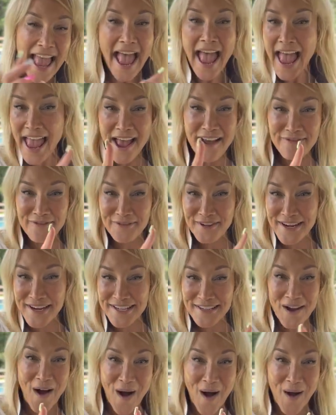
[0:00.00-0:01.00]
Every
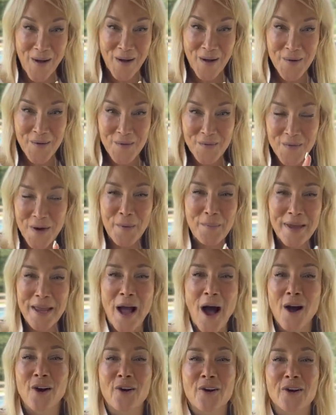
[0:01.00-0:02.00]
dog will be
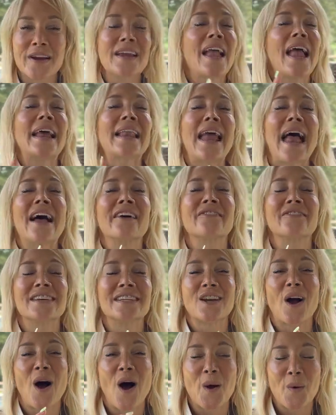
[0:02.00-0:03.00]
hungry and every
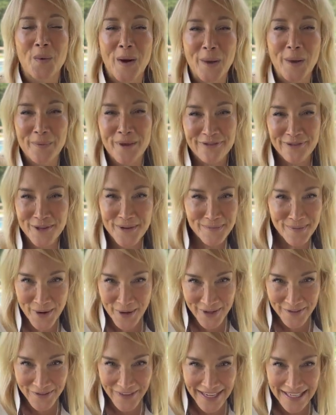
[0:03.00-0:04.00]
dog will be food
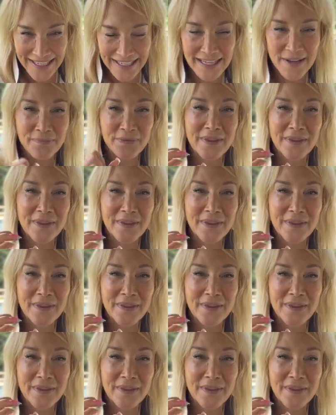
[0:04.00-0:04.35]
motivated